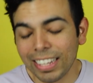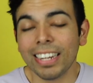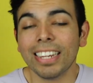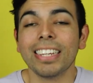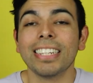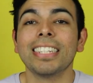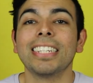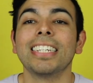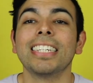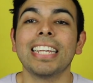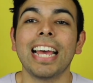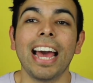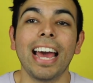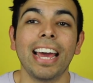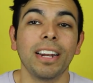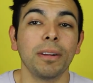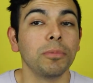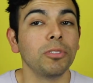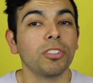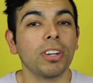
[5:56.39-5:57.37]
list is
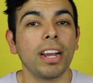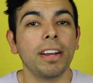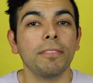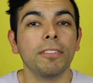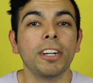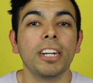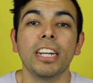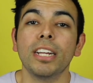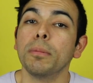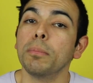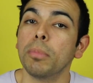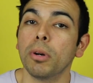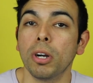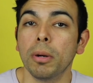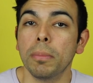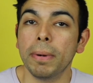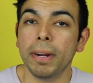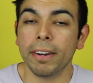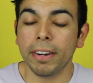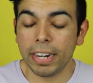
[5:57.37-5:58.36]
Adam Driver in
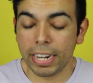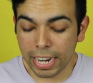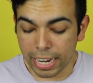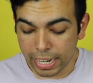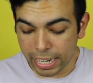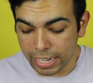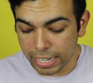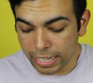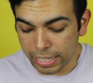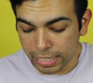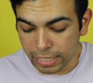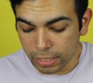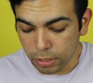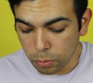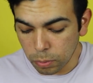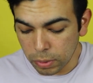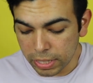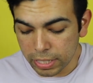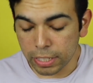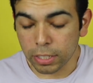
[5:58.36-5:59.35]
Burberry, and he
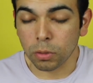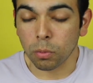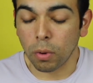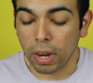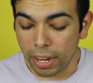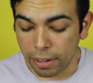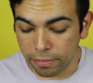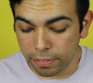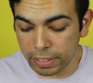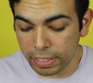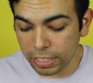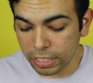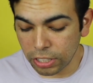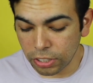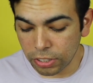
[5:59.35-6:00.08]
is with his wife in this